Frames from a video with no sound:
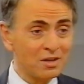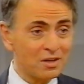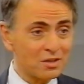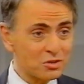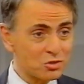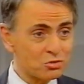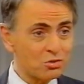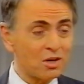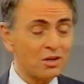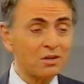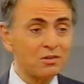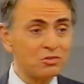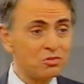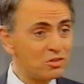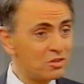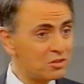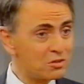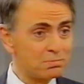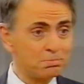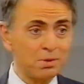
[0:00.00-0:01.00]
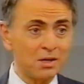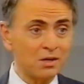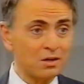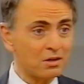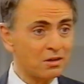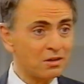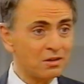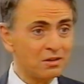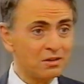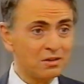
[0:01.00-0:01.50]
Astrology is
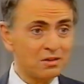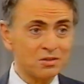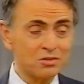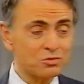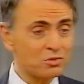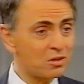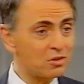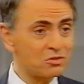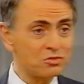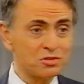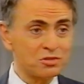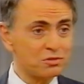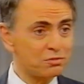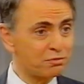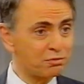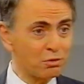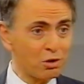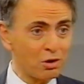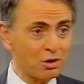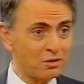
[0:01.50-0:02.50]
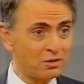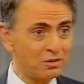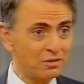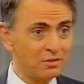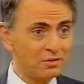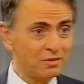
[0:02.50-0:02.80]
bunk. Astrology is fraud.